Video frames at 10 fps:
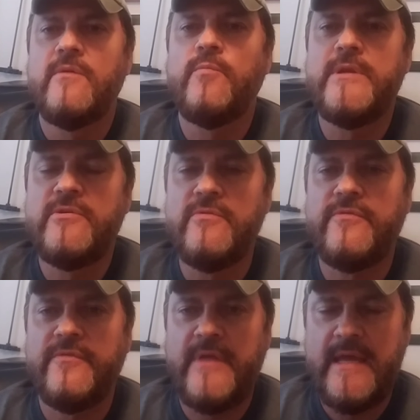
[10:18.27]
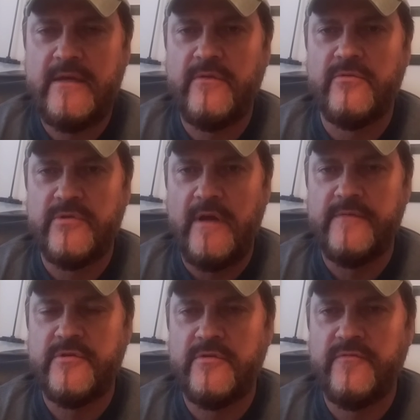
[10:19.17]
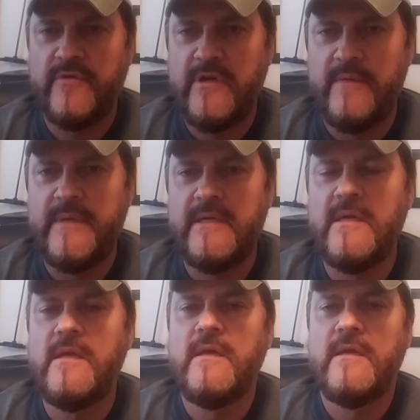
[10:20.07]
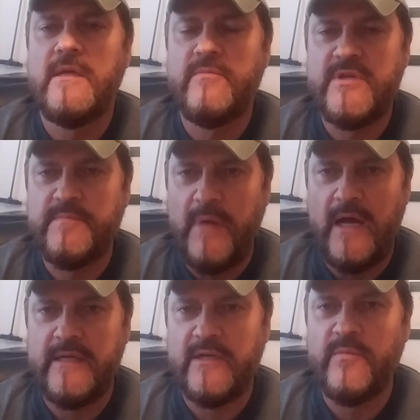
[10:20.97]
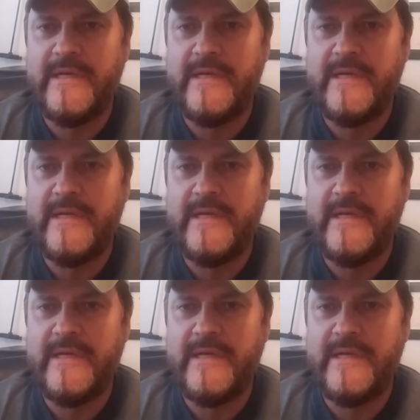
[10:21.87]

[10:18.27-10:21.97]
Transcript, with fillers: We do thank those officers for coming and responding.